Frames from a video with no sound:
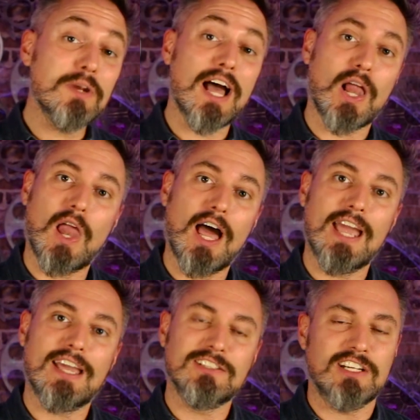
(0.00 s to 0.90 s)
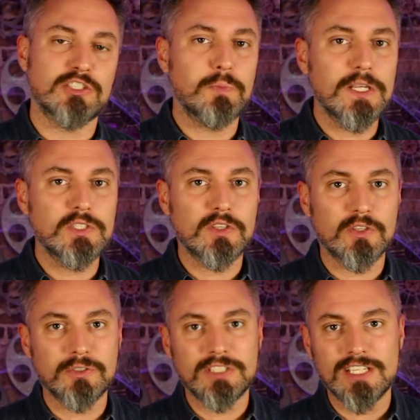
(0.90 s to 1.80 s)
not like is that it's P G
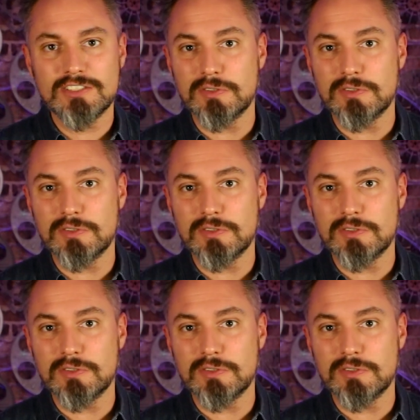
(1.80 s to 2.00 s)
thirteen,